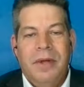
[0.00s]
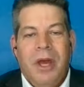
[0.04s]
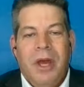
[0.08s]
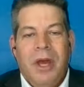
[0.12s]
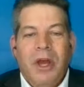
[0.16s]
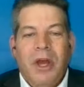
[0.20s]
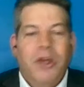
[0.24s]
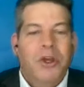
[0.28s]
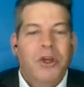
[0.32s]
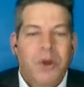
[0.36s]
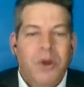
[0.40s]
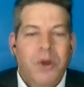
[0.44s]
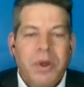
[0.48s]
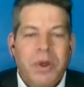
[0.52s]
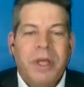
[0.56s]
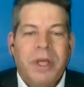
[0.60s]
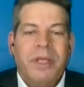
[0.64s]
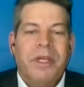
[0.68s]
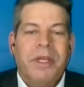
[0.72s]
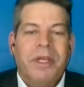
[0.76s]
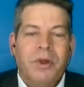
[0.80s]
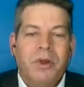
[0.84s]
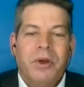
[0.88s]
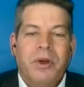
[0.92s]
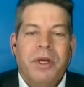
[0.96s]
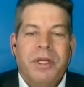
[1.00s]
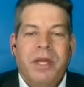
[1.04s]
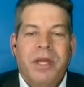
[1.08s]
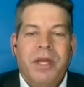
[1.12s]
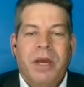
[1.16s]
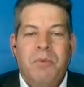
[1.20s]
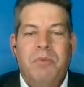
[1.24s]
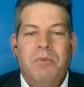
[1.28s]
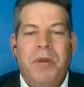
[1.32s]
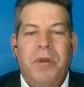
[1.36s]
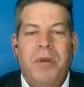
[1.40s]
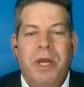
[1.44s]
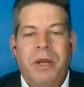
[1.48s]
You get to look in
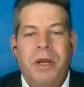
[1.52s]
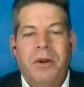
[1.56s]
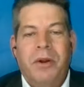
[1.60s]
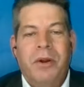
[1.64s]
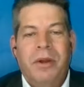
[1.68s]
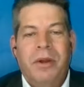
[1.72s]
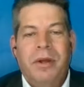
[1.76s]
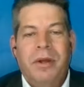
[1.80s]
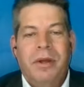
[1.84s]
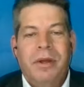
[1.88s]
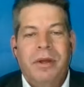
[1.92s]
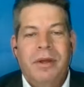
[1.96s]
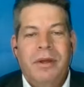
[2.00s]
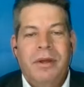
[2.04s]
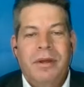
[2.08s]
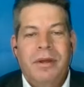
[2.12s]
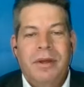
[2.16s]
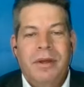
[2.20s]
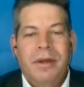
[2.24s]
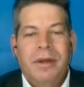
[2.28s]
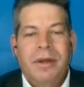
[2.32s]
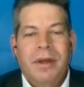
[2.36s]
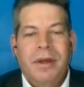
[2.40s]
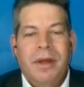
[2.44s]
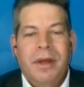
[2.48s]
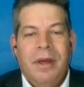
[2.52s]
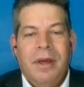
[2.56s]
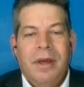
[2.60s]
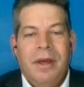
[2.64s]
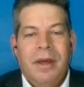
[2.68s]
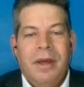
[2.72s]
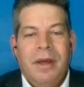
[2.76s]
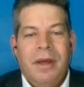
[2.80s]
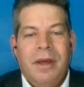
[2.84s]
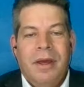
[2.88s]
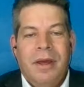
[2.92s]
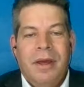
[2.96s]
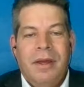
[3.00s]
that mirror
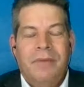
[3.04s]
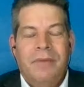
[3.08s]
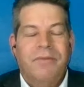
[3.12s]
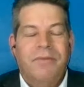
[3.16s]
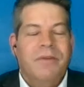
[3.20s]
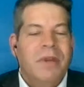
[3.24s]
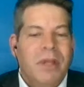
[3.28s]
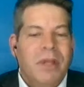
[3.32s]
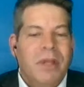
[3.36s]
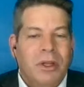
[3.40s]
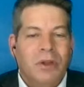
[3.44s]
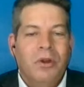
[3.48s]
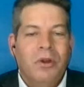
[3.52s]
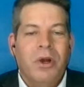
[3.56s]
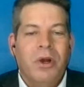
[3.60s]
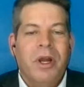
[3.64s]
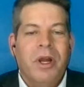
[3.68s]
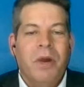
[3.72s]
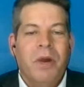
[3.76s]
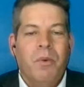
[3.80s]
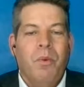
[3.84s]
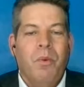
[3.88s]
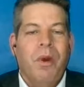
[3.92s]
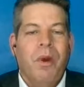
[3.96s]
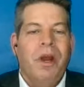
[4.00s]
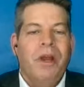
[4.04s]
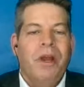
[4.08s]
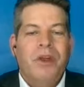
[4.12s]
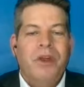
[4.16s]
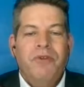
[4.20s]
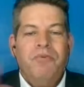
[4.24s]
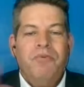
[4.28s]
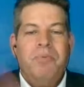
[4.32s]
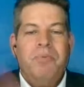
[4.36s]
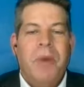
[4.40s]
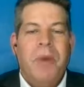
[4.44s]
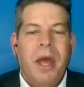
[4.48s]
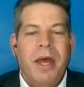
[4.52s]
and look at where
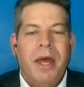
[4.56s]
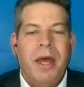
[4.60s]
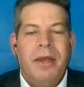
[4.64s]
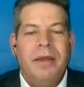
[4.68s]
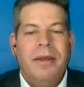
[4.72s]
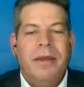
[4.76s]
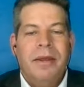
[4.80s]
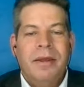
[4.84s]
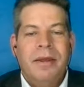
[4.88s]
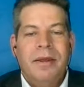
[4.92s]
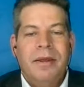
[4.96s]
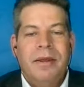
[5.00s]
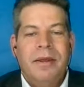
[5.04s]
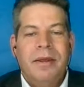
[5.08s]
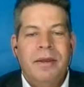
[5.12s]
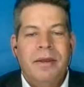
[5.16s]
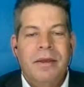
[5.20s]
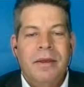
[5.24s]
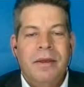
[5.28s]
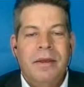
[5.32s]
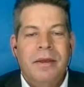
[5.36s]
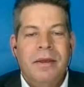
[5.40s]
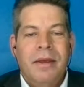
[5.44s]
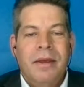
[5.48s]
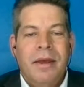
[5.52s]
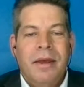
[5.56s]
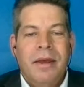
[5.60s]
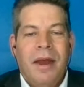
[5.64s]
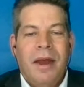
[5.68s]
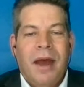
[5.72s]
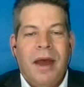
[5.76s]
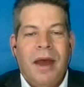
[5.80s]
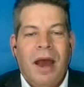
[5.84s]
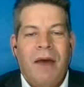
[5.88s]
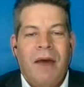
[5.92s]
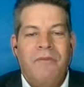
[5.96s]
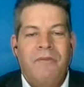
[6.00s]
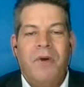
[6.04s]
you've been,
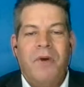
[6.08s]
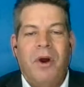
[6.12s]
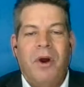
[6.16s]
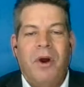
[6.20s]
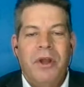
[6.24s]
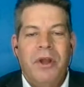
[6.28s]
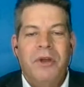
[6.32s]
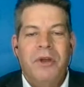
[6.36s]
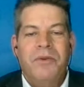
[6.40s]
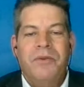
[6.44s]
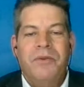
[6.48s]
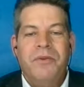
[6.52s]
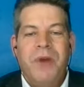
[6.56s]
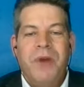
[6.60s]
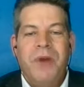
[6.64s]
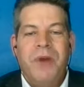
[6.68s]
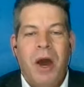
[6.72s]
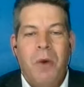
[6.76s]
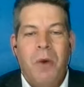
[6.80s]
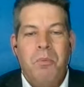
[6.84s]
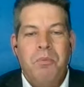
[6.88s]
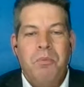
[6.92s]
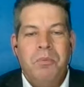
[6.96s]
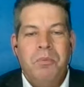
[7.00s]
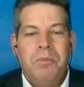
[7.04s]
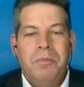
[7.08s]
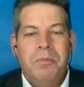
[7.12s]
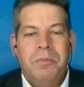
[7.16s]
how far you've come,